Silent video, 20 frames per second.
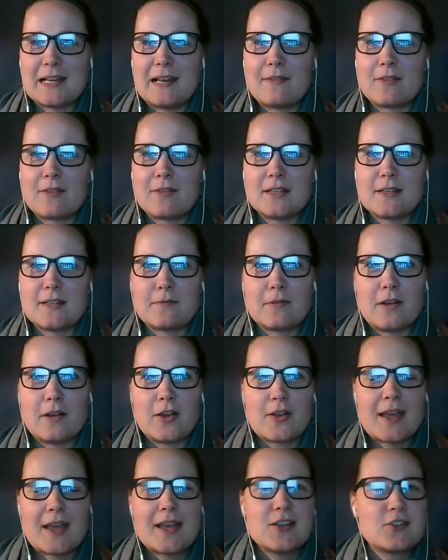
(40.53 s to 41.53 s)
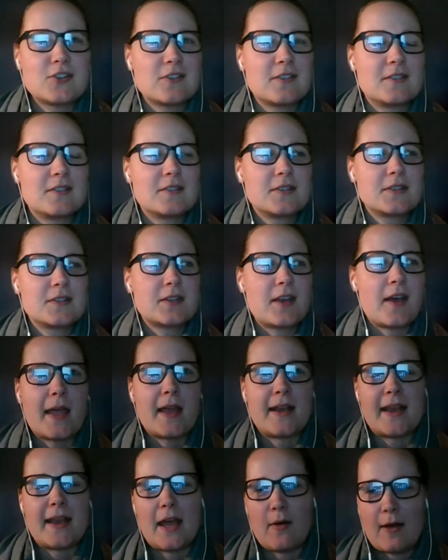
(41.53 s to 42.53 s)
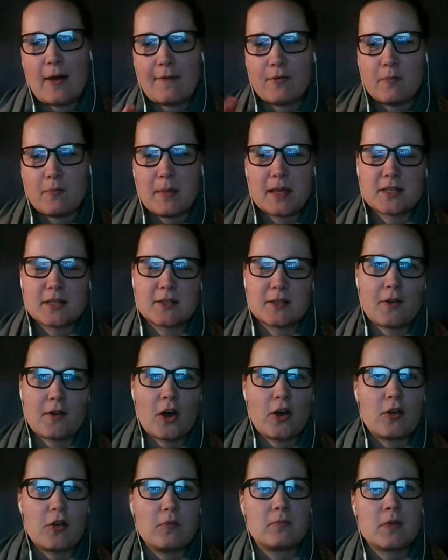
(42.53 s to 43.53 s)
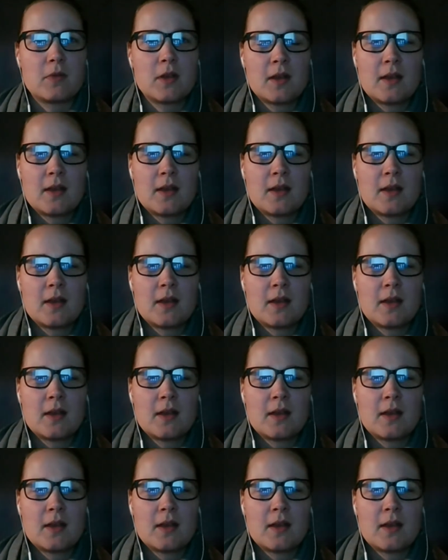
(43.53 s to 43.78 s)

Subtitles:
living in different locations, and now have a mix of home